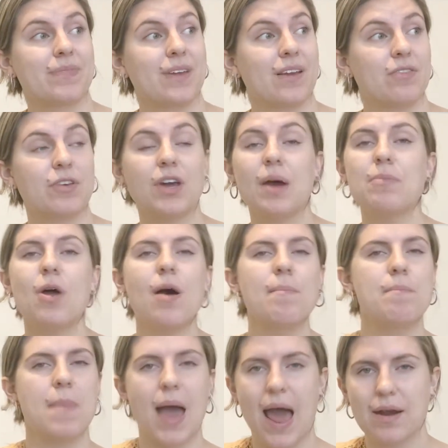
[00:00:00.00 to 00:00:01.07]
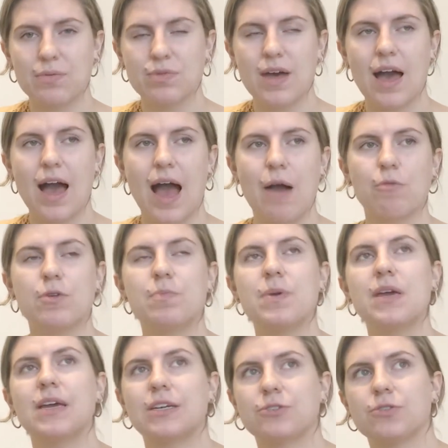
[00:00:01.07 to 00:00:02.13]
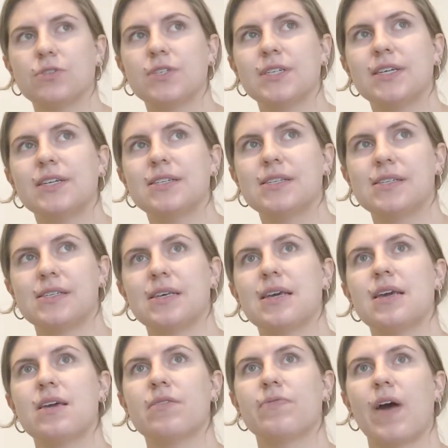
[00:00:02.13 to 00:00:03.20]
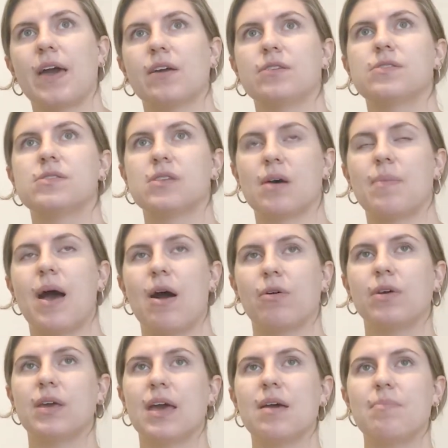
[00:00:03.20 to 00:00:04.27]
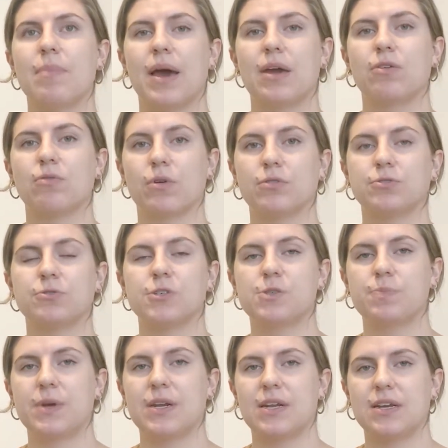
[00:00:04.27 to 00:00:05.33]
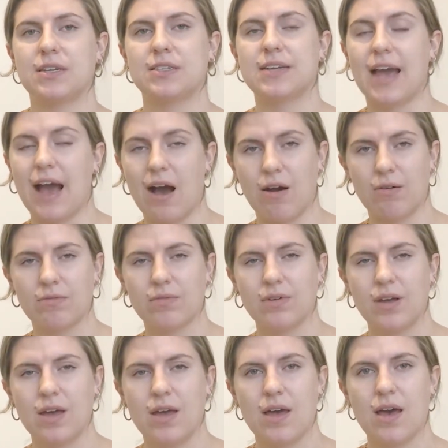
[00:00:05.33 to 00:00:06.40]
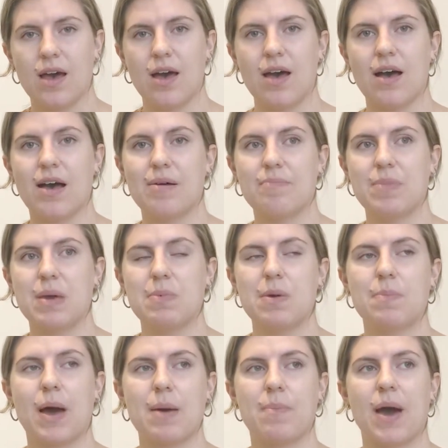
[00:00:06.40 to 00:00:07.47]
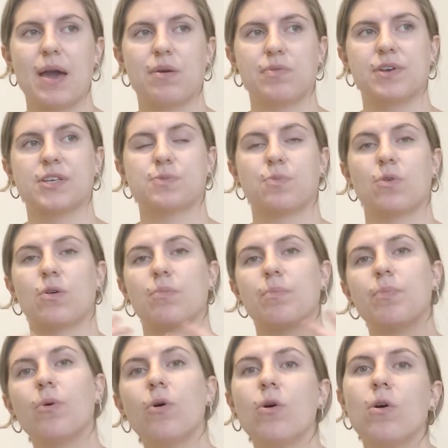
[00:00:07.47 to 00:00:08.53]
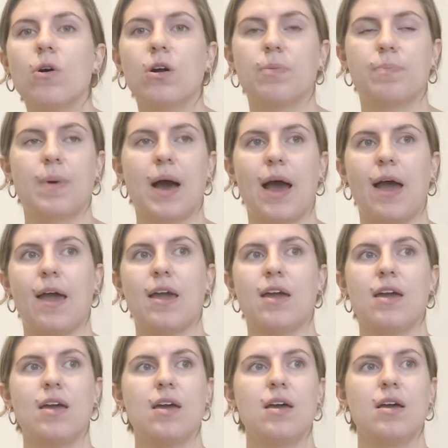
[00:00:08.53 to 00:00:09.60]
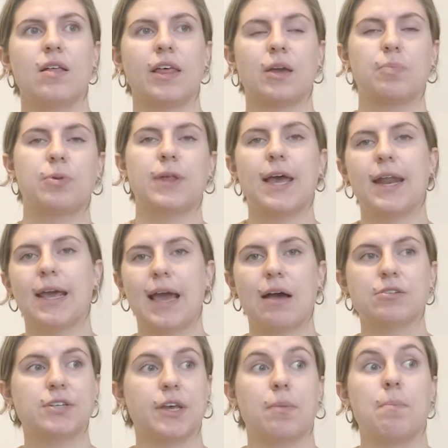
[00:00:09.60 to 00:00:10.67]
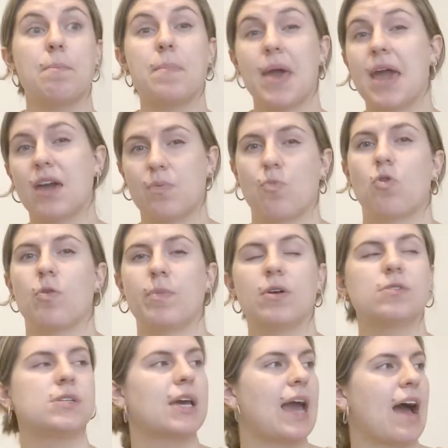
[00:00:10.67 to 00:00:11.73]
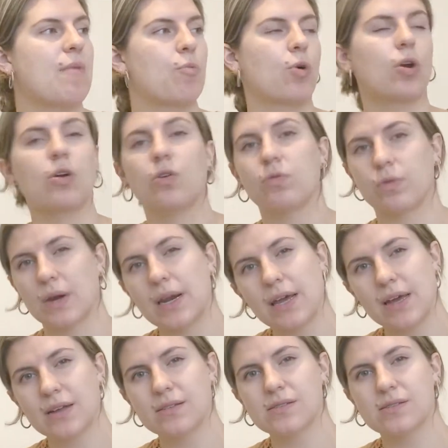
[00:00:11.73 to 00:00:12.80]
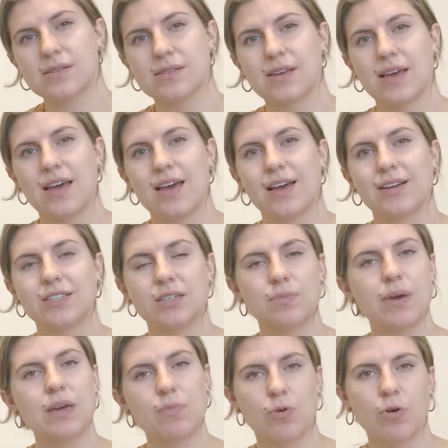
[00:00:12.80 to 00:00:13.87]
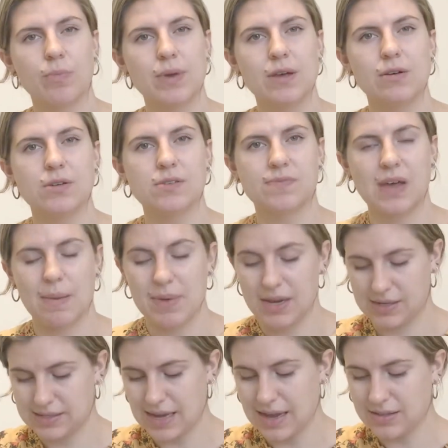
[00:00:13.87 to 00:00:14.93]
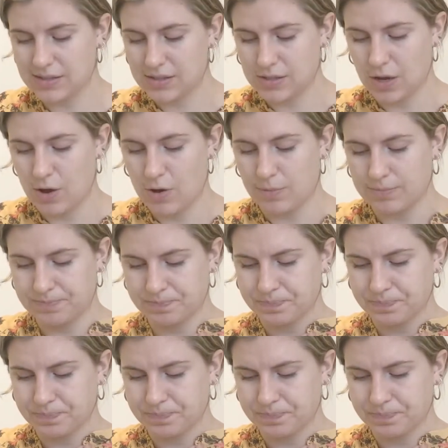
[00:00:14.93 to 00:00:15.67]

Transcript: Like, I'm not mad at that. I would be interested to see if I could somehow get my grocery spending down. Maybe by buying things more in bulk, by like planning out to like make more meals, like have more ingredients to make more meals, if that makes sense. So